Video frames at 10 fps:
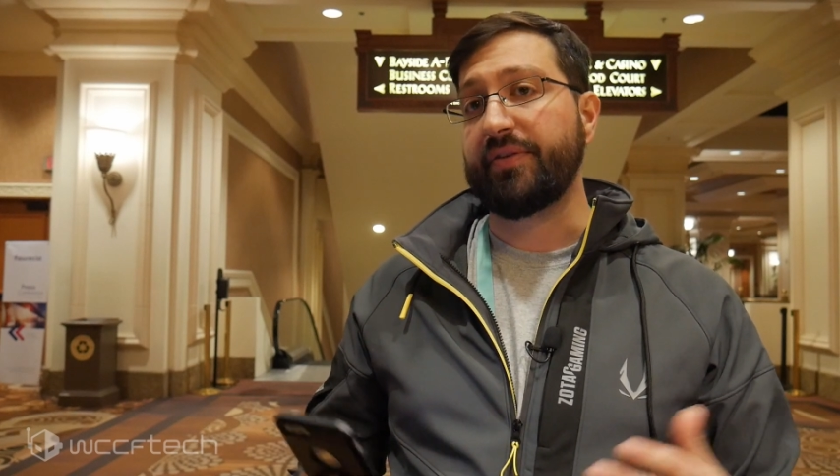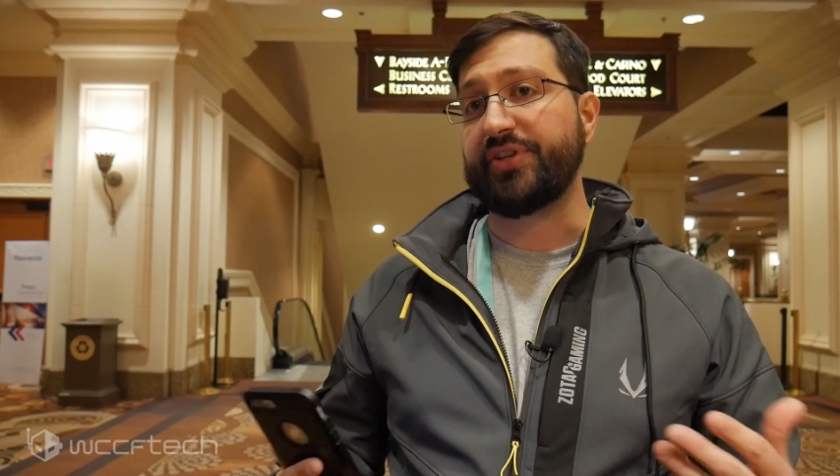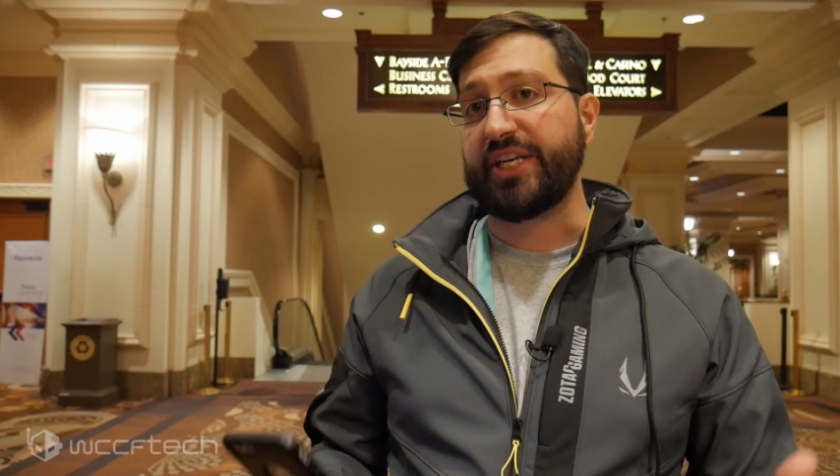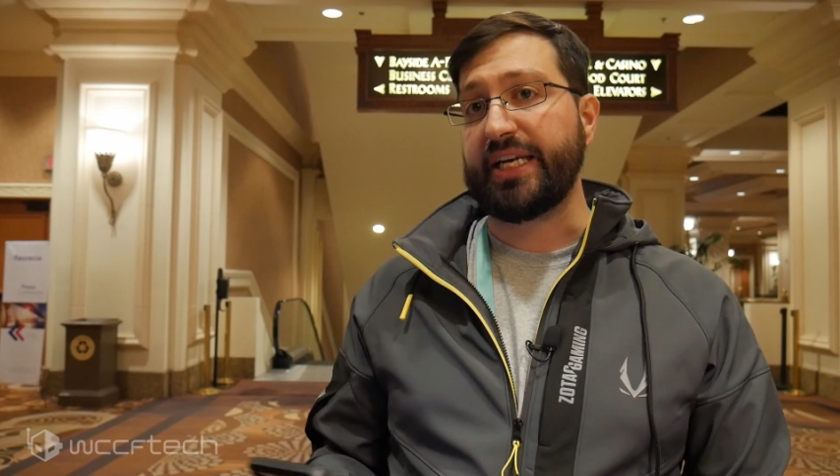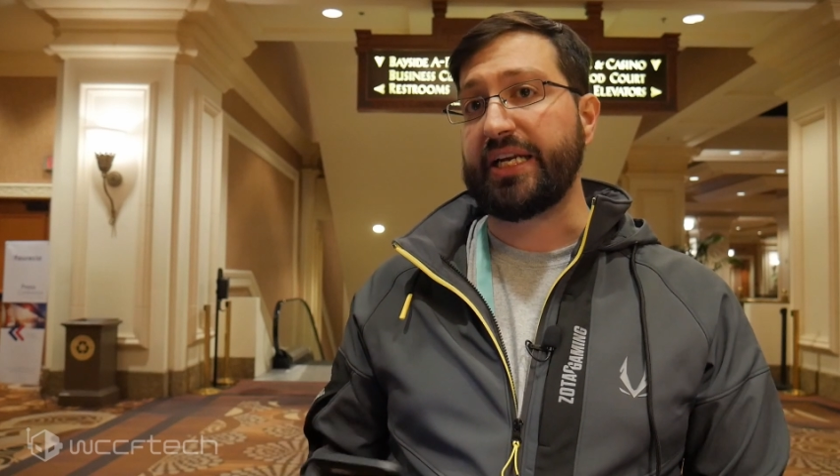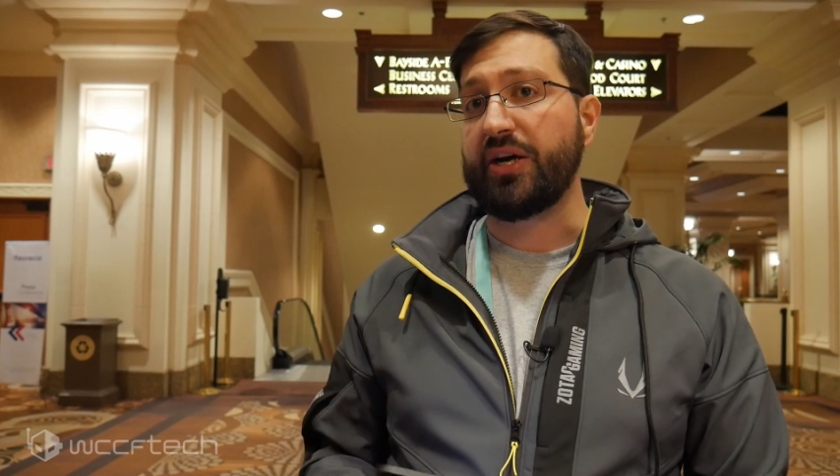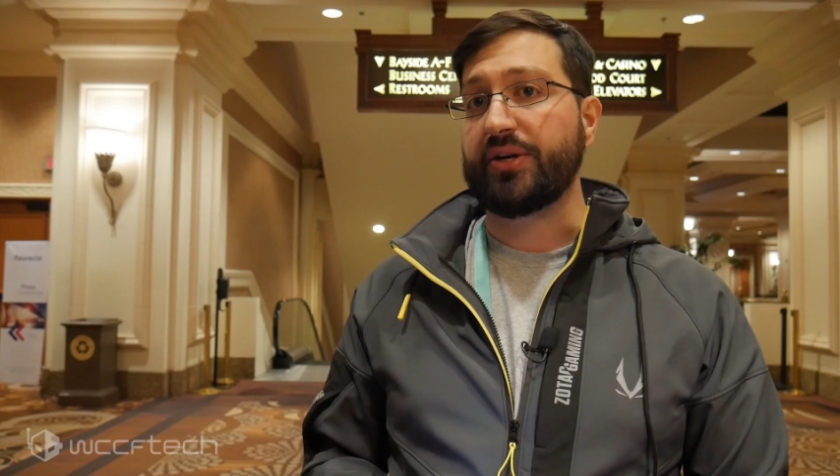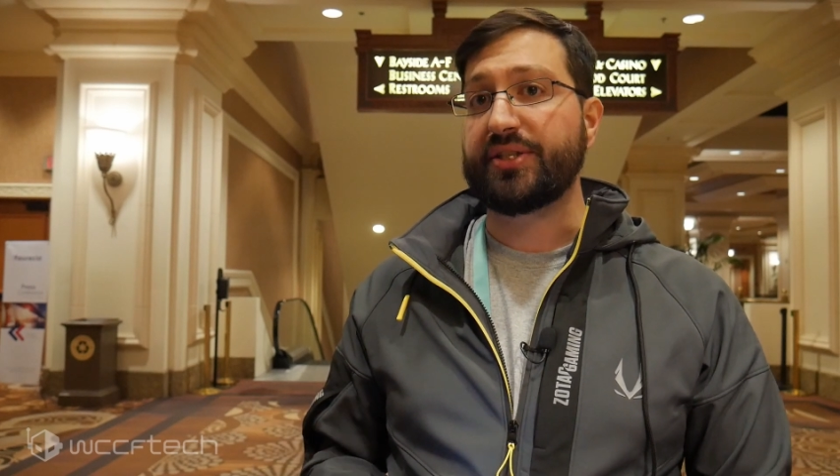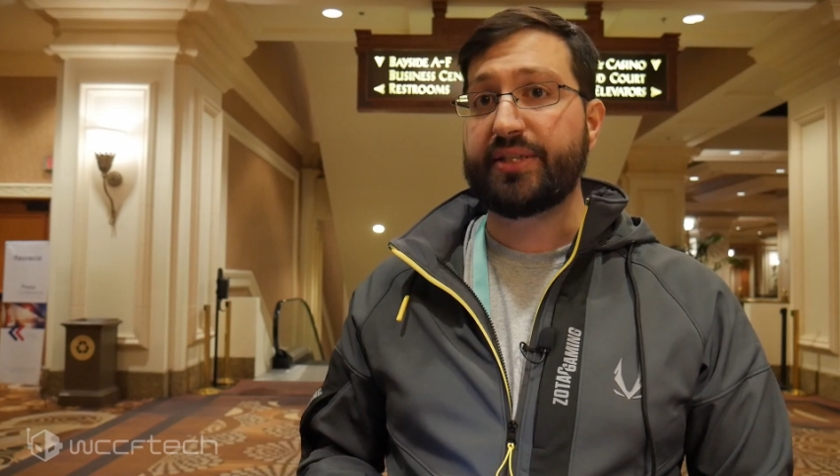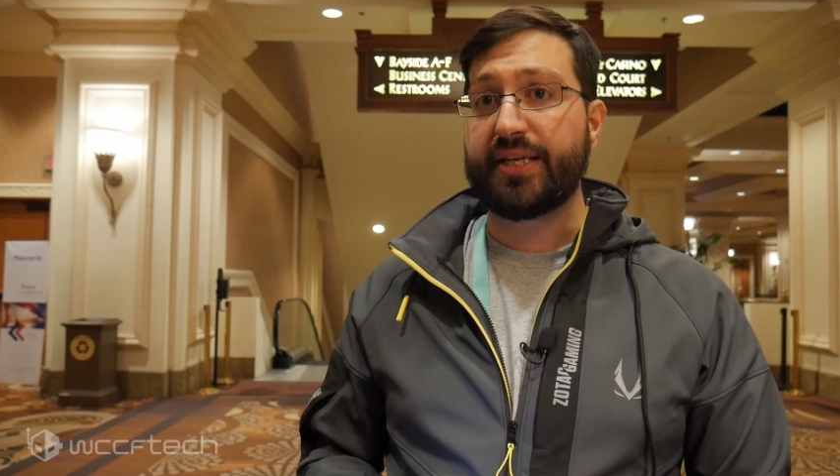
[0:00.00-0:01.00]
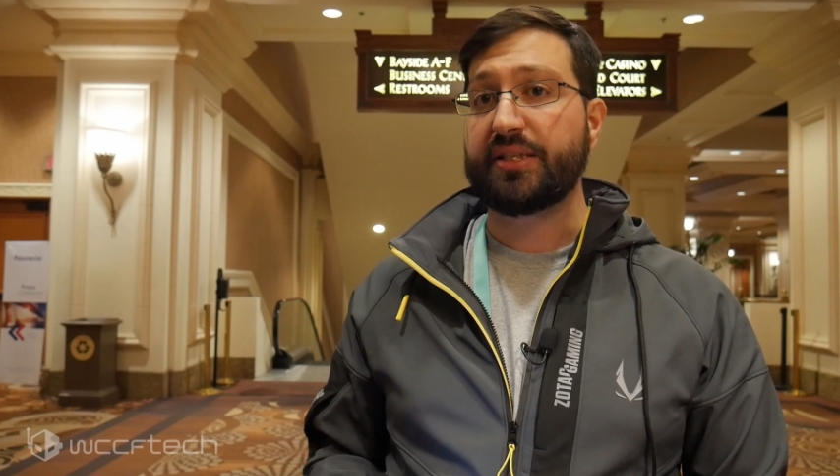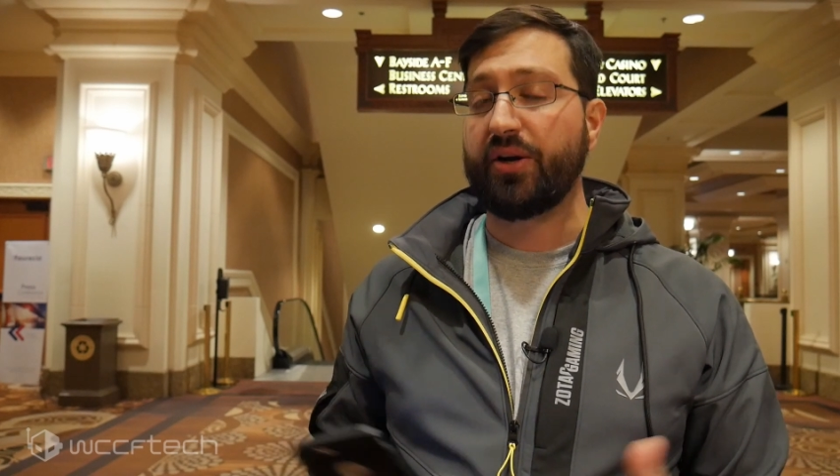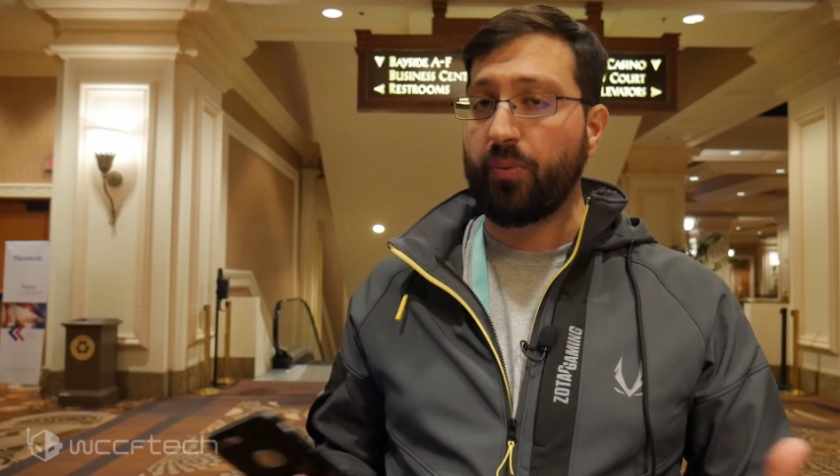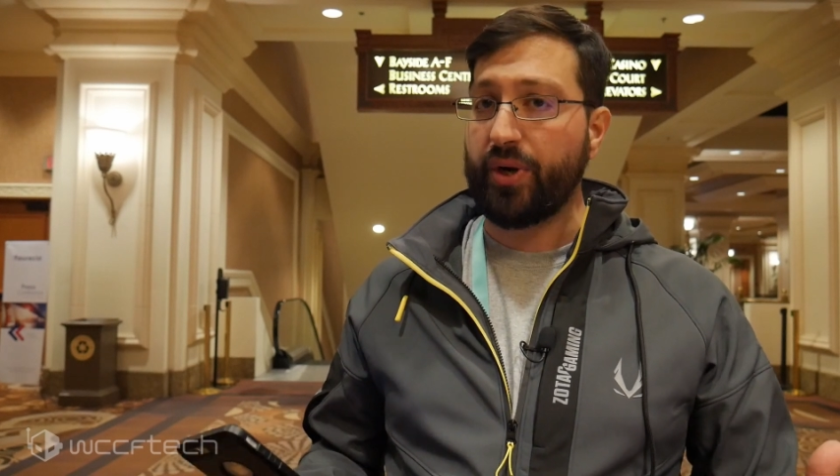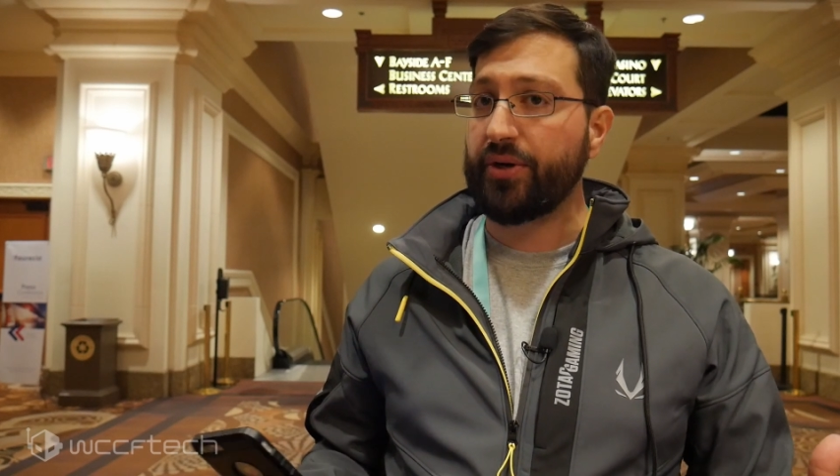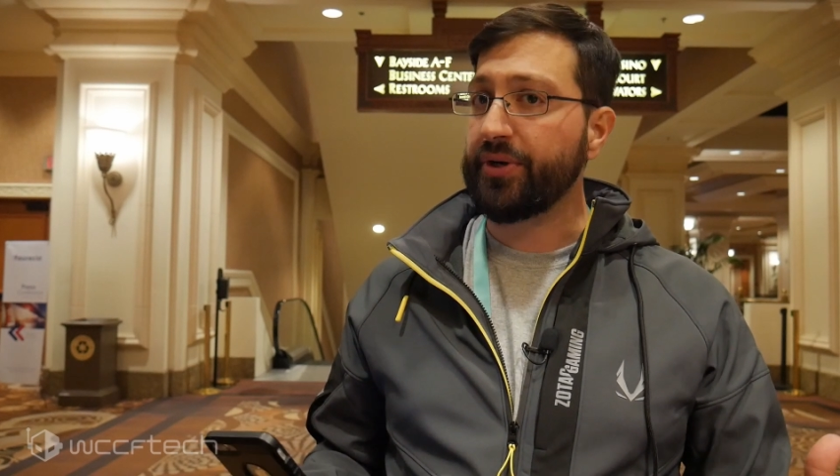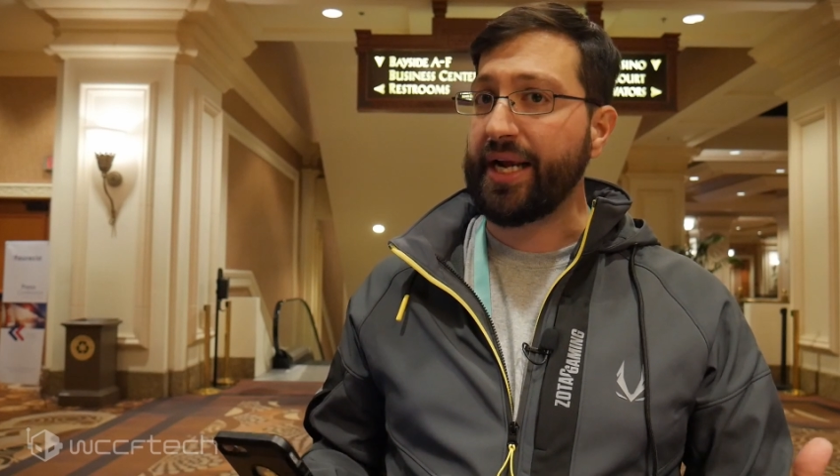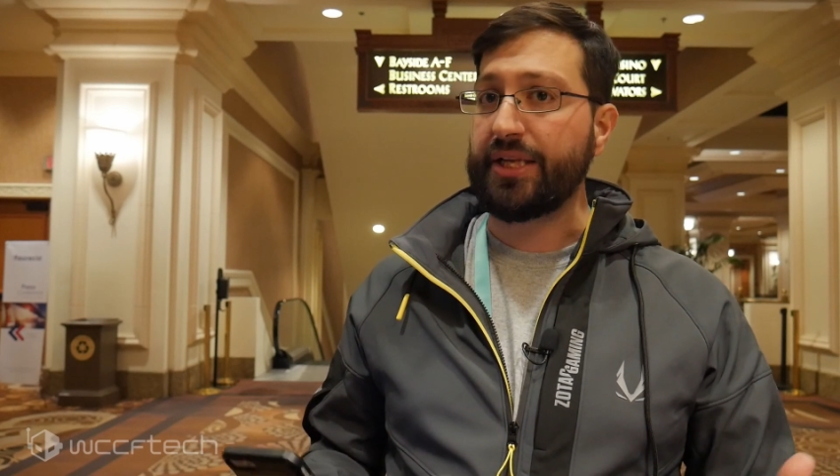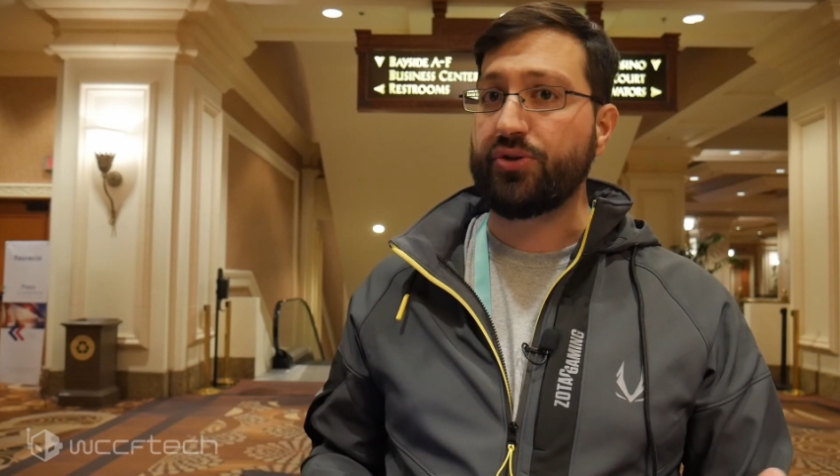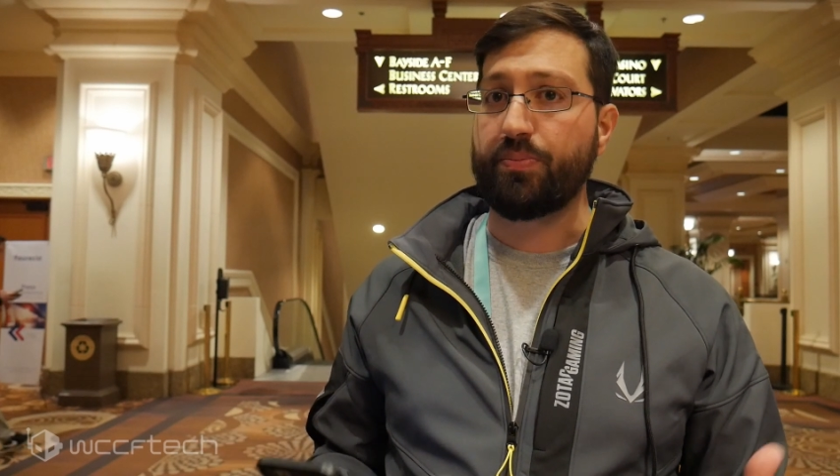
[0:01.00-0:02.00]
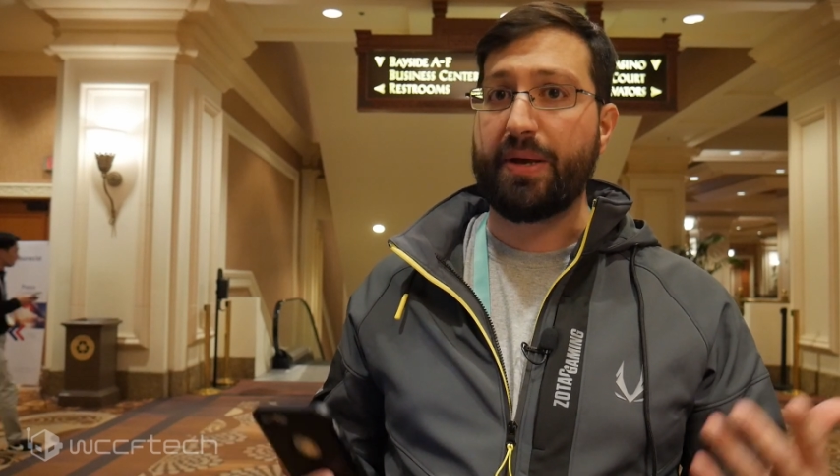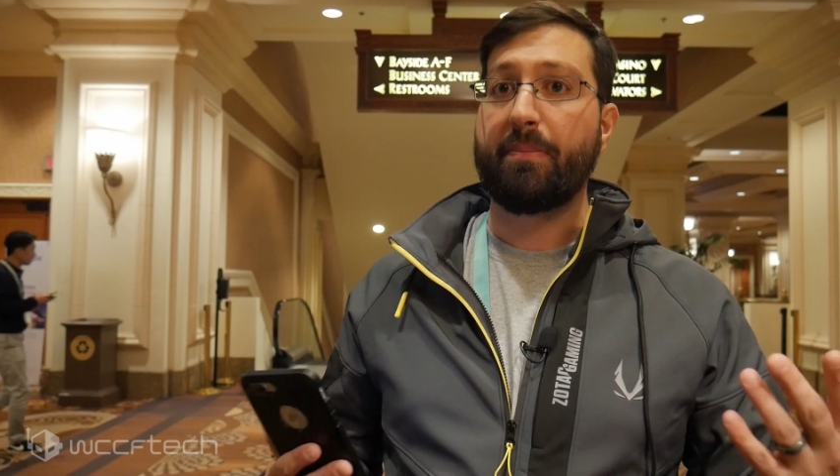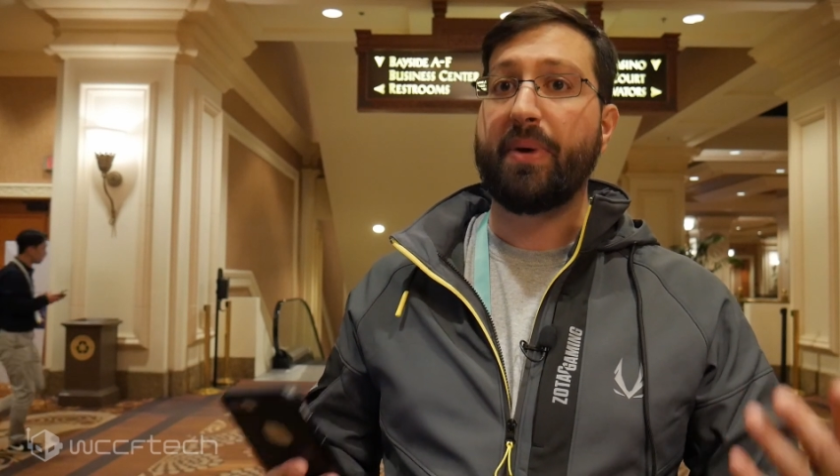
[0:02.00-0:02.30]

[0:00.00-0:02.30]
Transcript: of G D D R six on a one hundred ninety-two